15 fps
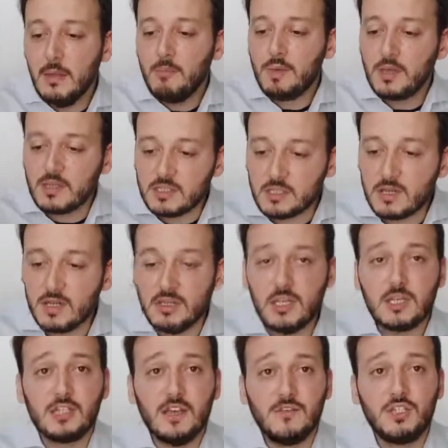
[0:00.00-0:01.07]
because the
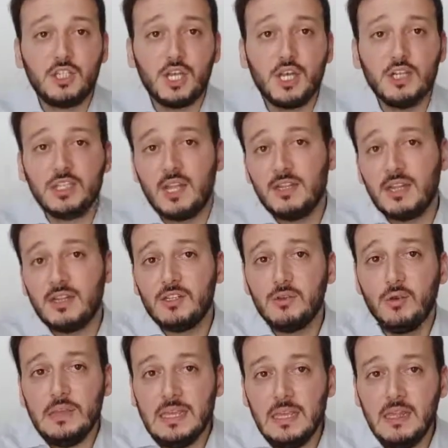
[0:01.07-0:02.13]
conditions have changed and there's
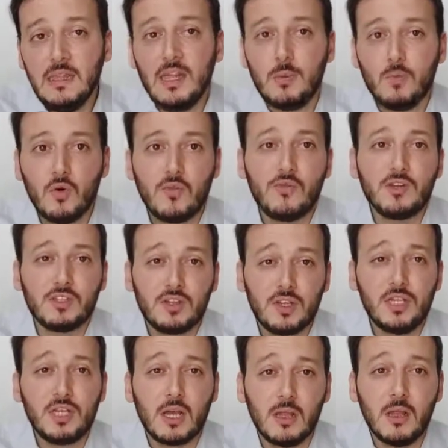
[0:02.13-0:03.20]
no need anymore for a
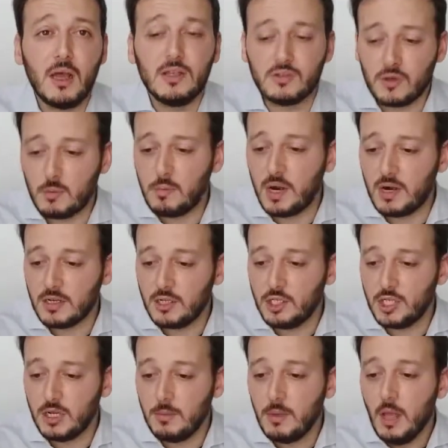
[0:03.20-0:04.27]
strategic alliance or a
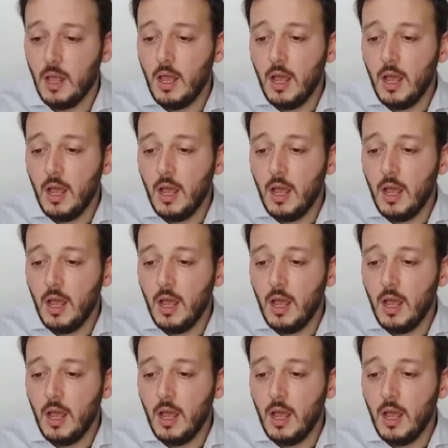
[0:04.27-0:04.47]
partnership.